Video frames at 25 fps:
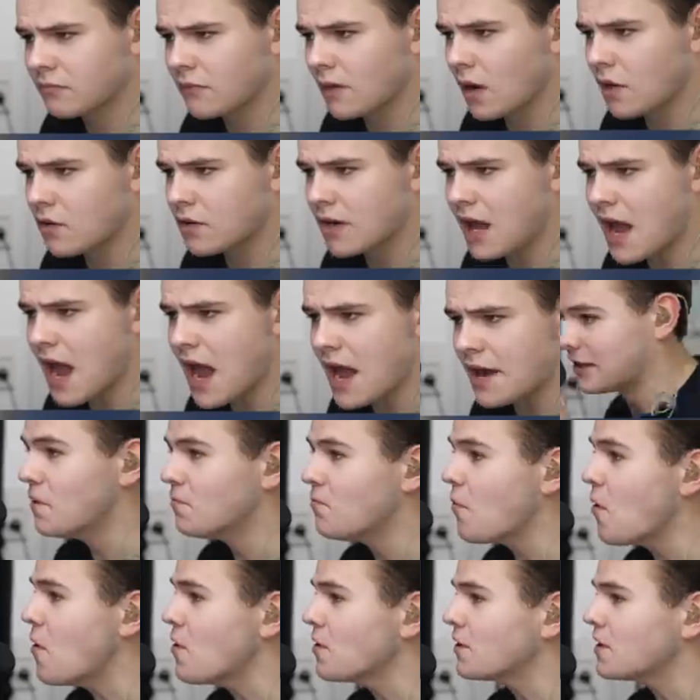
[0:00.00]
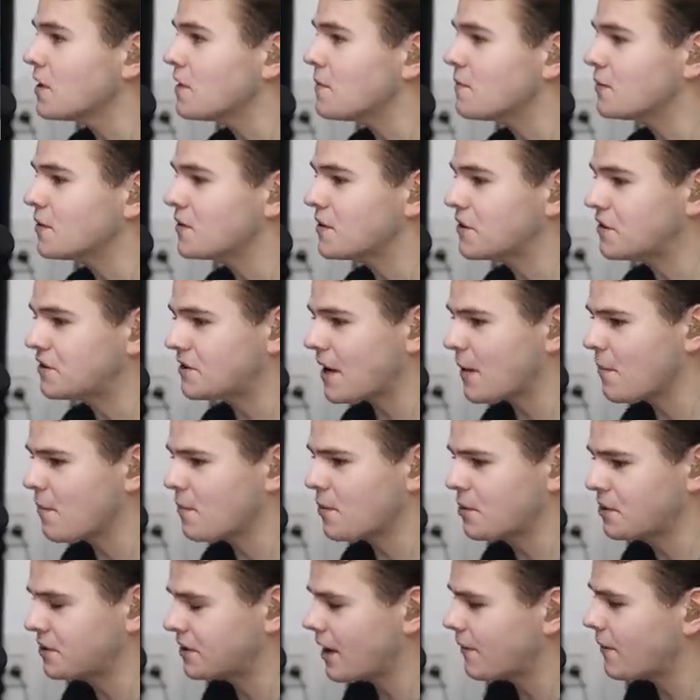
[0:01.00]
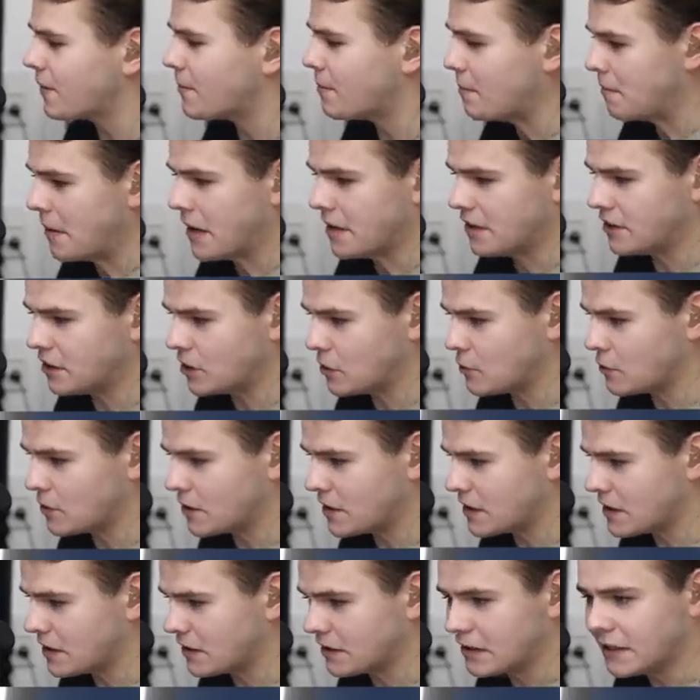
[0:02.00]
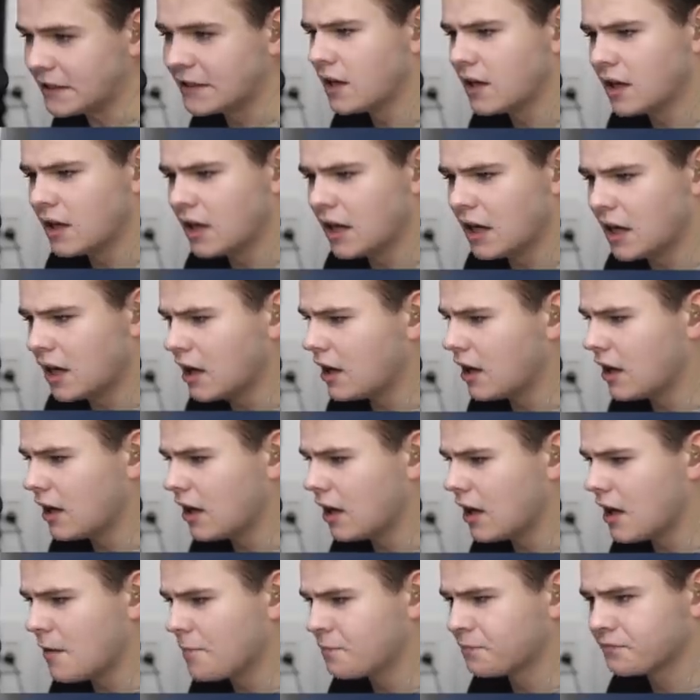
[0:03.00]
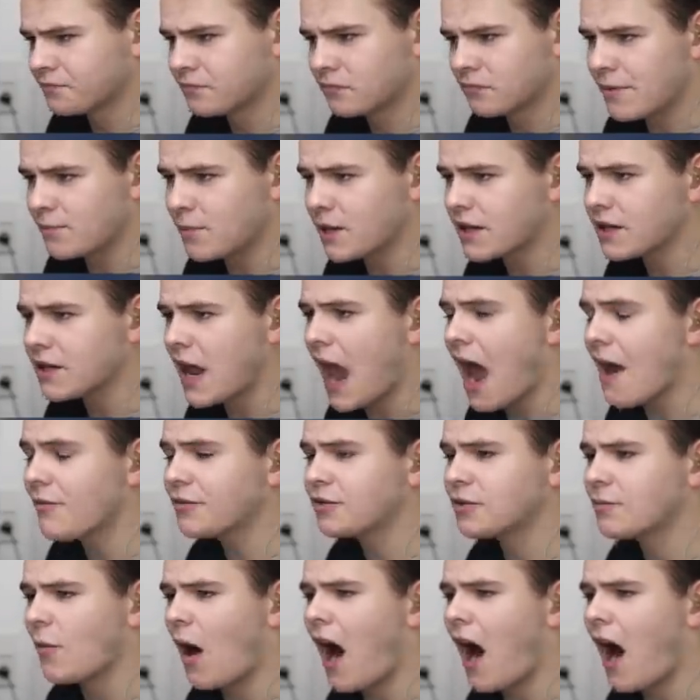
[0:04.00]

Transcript: Okay. Welcome to the 737 menu here. We can have some